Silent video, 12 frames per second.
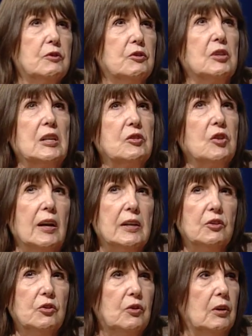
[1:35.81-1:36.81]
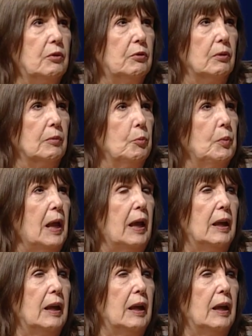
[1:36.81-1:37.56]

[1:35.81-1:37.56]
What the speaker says: sick sinus syndrome